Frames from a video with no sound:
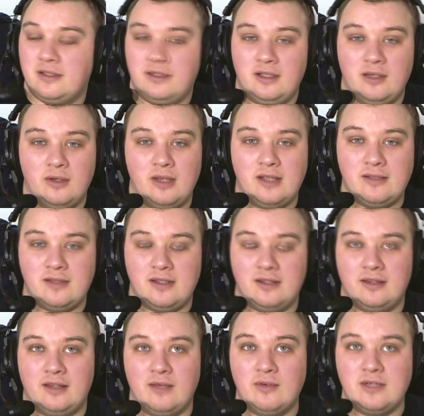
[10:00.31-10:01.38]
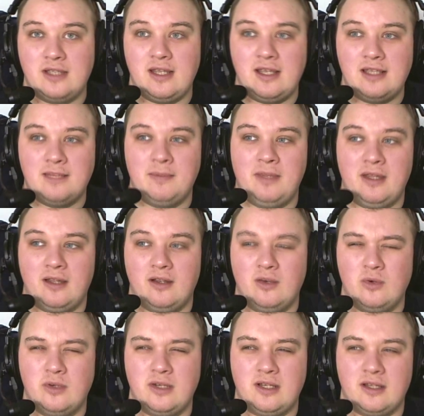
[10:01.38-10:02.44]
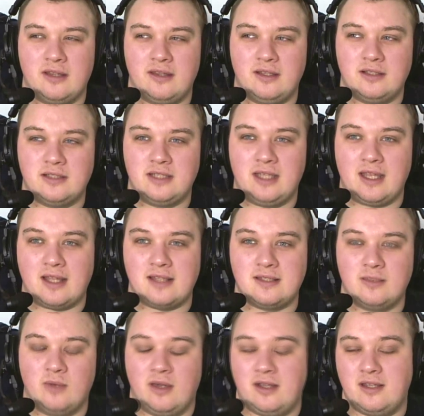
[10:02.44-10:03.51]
You know, it is a bit annoying, I think, to get, well, it